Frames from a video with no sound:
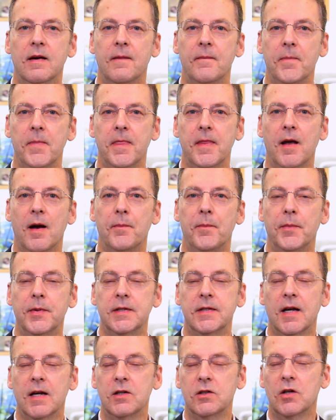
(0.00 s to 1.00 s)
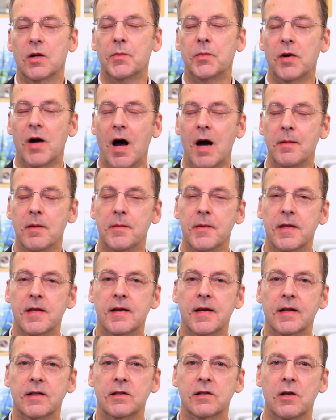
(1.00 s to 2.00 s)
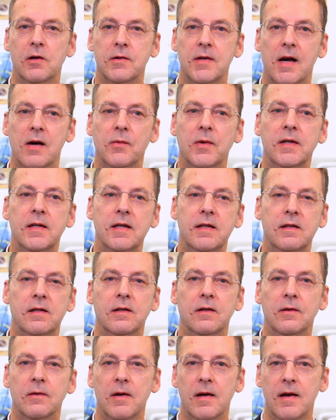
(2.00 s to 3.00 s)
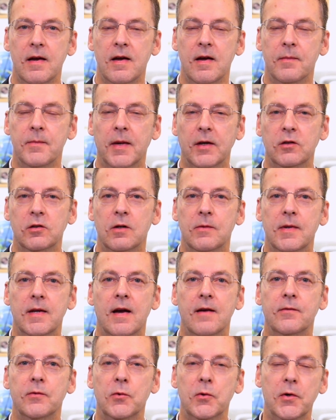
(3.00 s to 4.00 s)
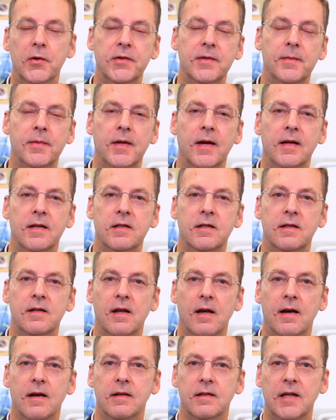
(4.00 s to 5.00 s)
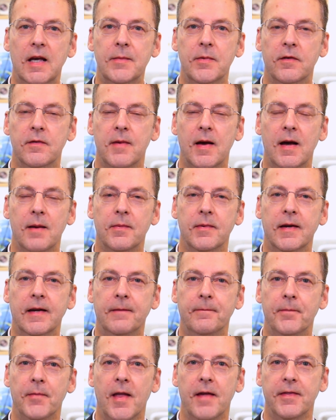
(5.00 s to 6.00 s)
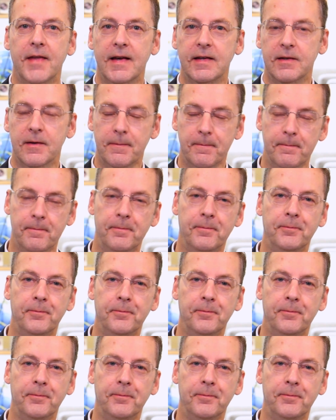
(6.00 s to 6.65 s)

a potential problem in the next slowdown. We need to make sure we have rules in place to keep it from happening. Thank you.